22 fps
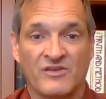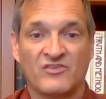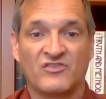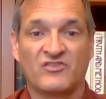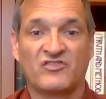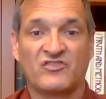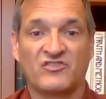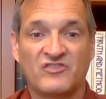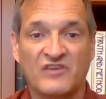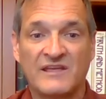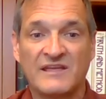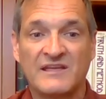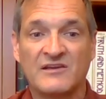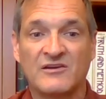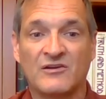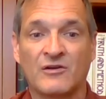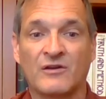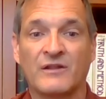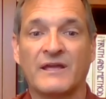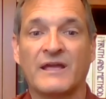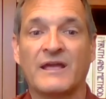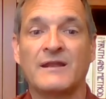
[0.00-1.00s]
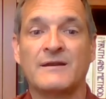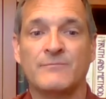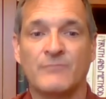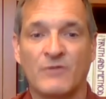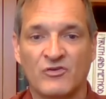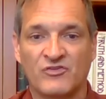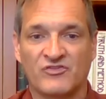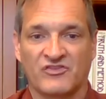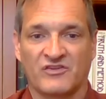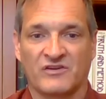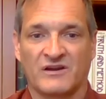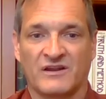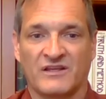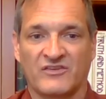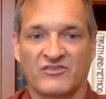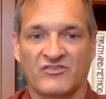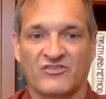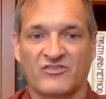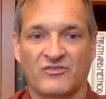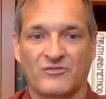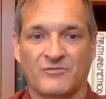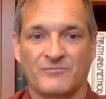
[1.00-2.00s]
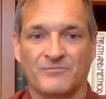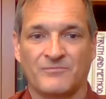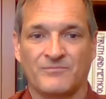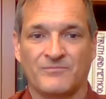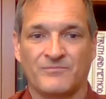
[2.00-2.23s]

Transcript: stale and motionless.